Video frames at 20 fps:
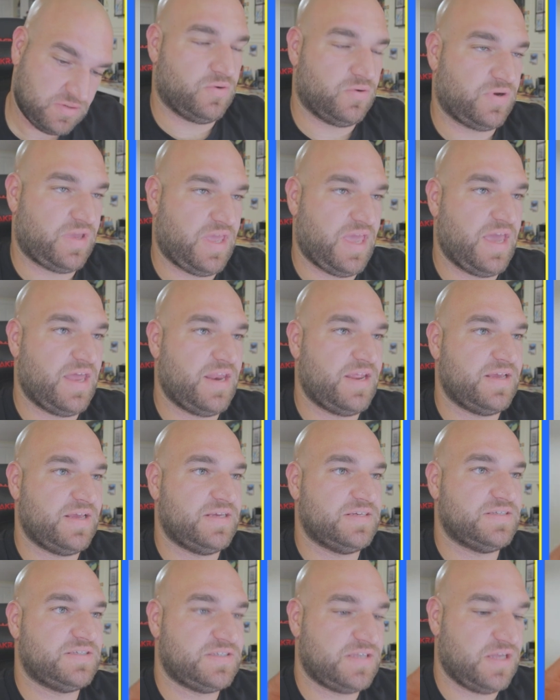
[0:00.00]
Lorcana
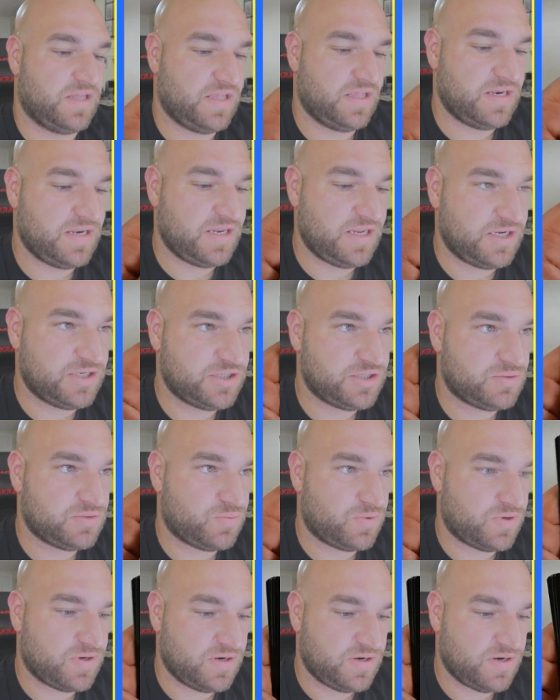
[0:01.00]
is still a niche
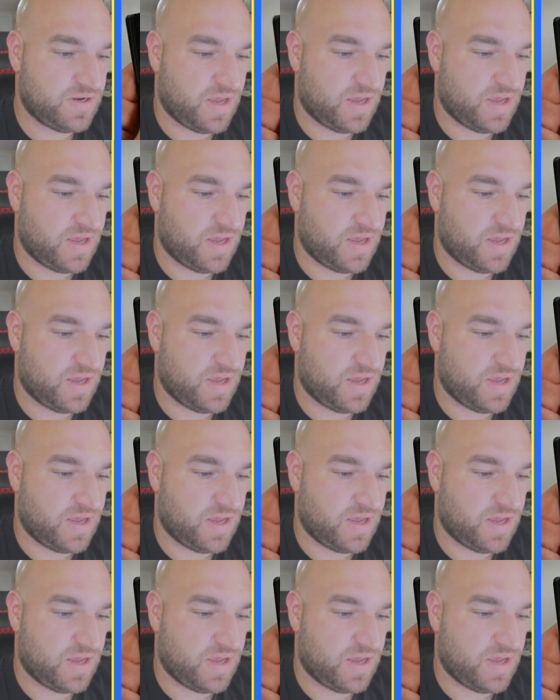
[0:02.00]
one,